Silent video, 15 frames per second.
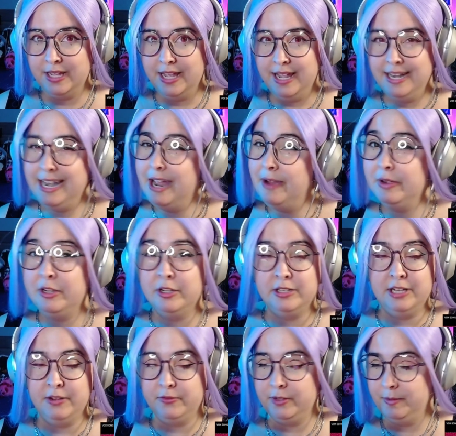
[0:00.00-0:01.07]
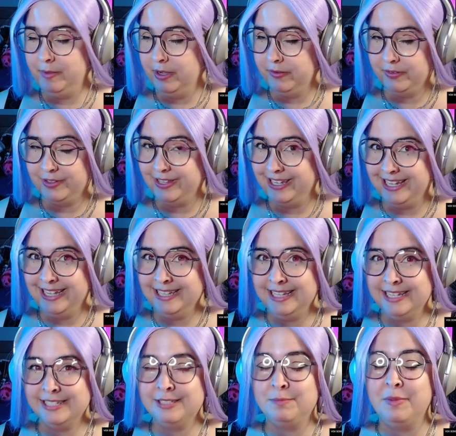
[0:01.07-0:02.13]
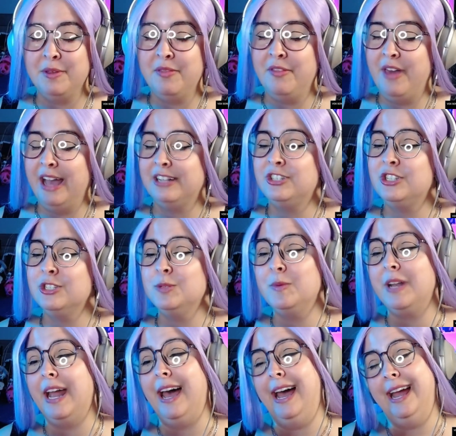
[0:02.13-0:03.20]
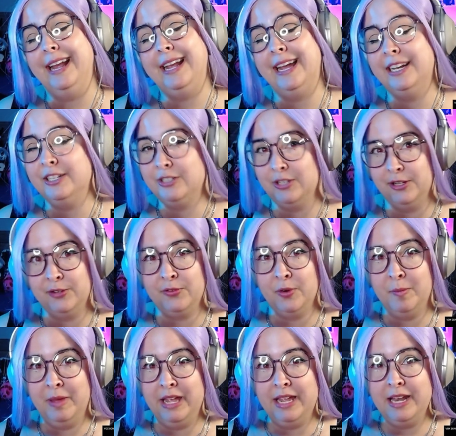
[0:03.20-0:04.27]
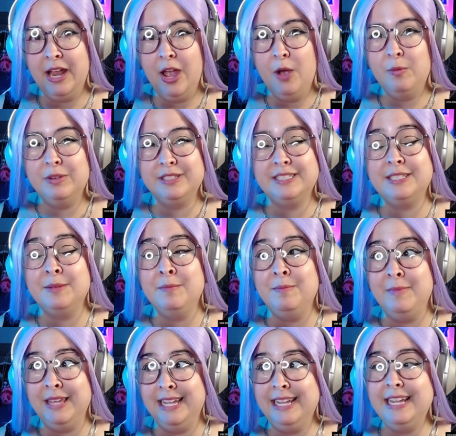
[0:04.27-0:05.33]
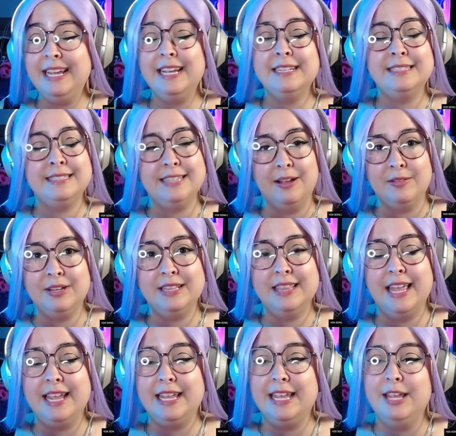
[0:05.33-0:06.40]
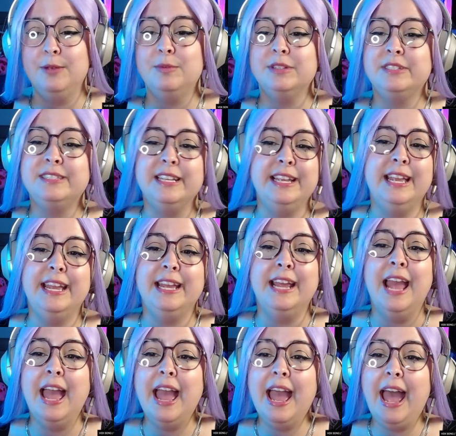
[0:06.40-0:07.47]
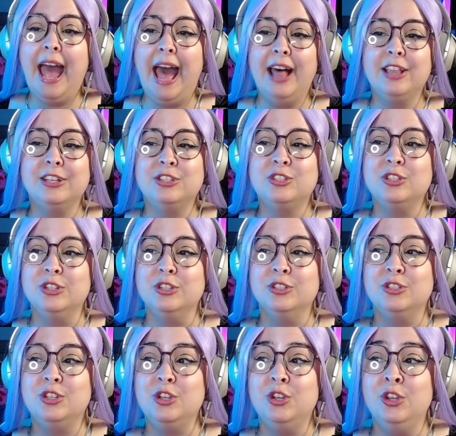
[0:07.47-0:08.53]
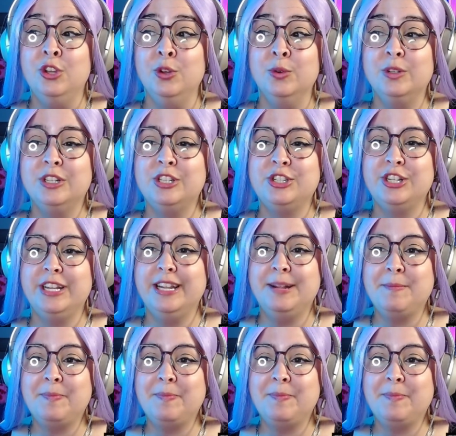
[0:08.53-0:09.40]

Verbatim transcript: Now I could definitely be overthinking this, but that's just what I kind of took from it was to me it sounded like he was singing Alastor's eulogy.